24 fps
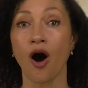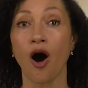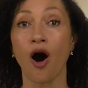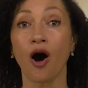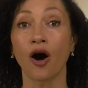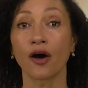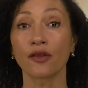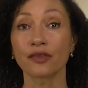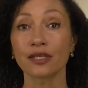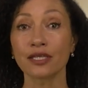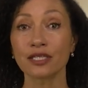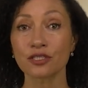
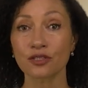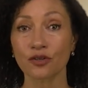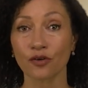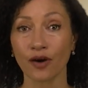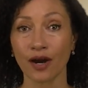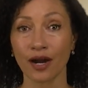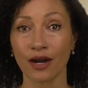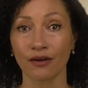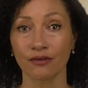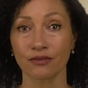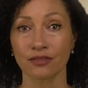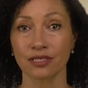on these
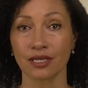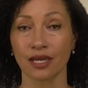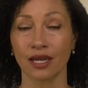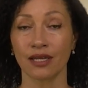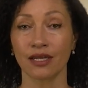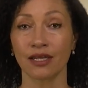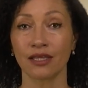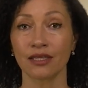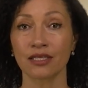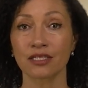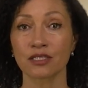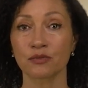grounds
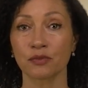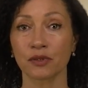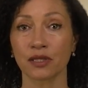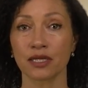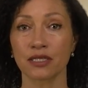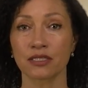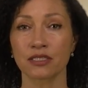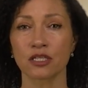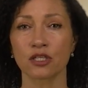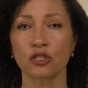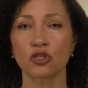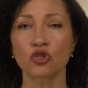and in this
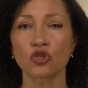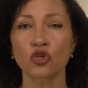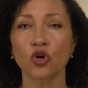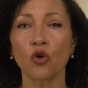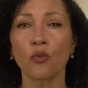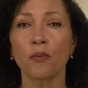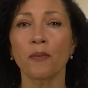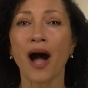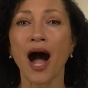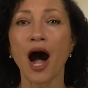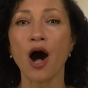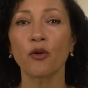place is so
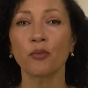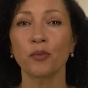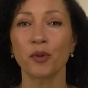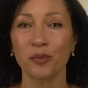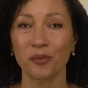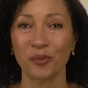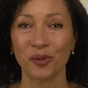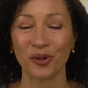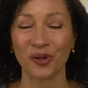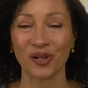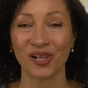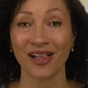
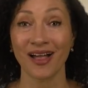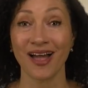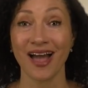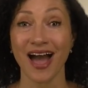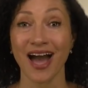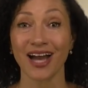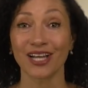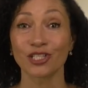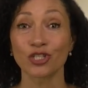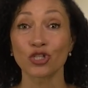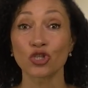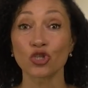palpable
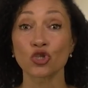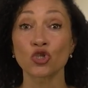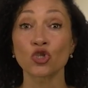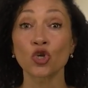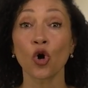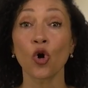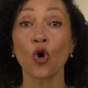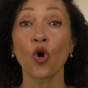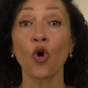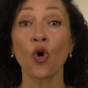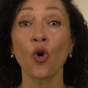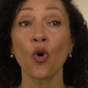and
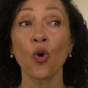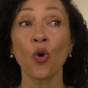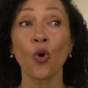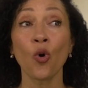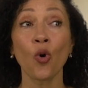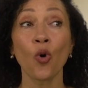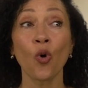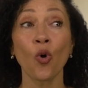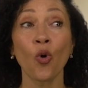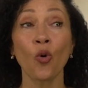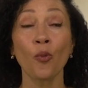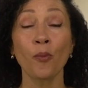
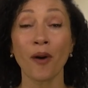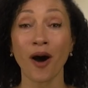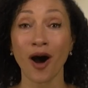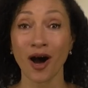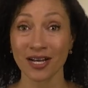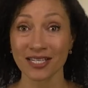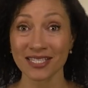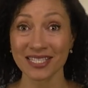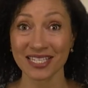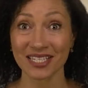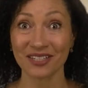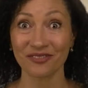so
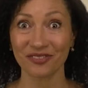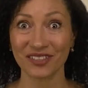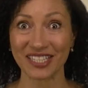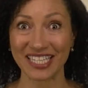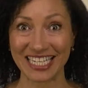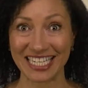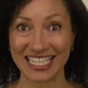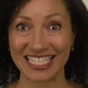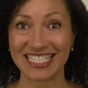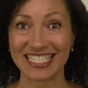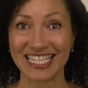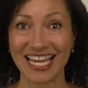
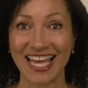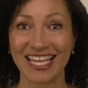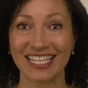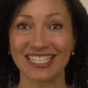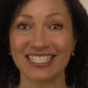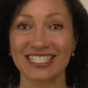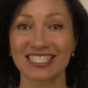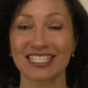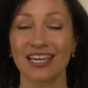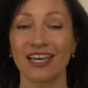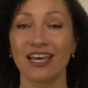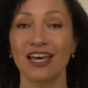positively
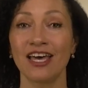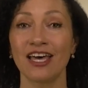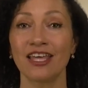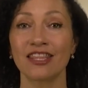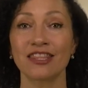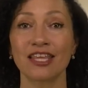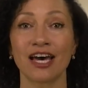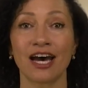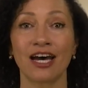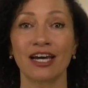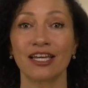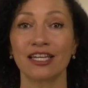intense
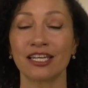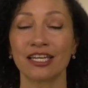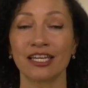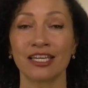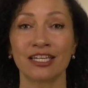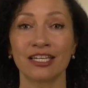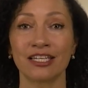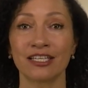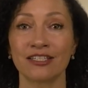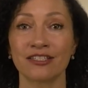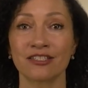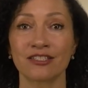that
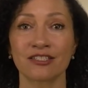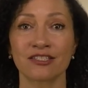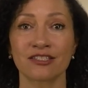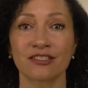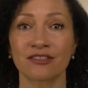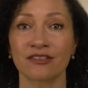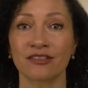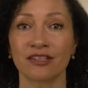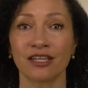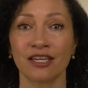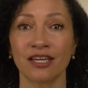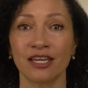
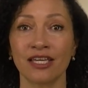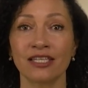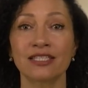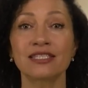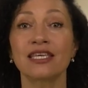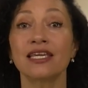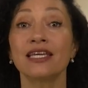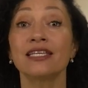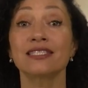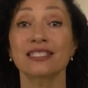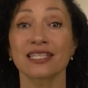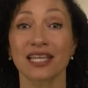it's
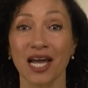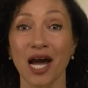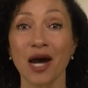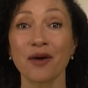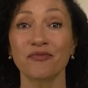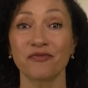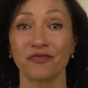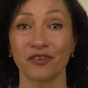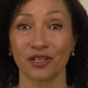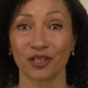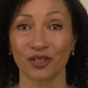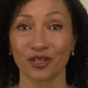a
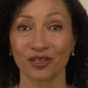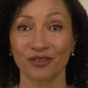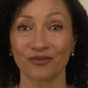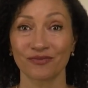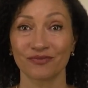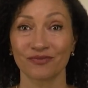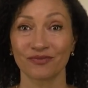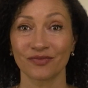cup filler.